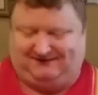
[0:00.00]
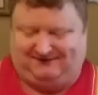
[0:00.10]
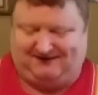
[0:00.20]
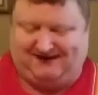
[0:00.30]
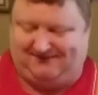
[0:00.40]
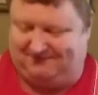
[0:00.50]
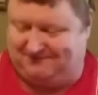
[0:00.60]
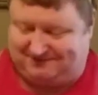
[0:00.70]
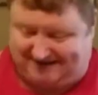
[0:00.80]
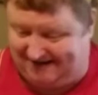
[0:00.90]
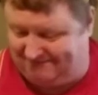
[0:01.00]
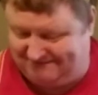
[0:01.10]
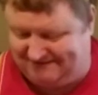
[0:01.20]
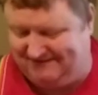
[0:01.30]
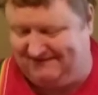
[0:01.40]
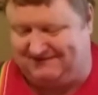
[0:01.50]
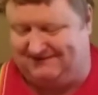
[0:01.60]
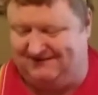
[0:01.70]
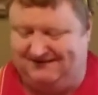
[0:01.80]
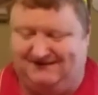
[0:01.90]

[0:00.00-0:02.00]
You can have it with sandwiches or